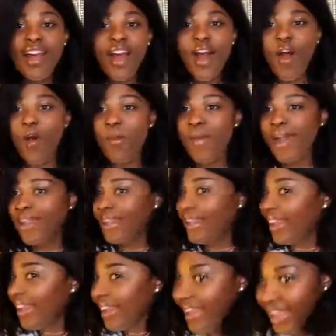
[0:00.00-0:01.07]
oh my
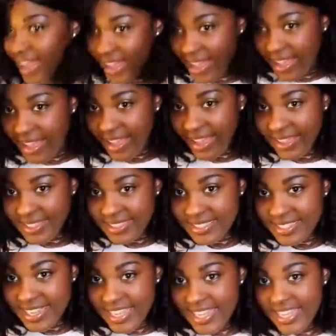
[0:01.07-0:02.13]
gosh,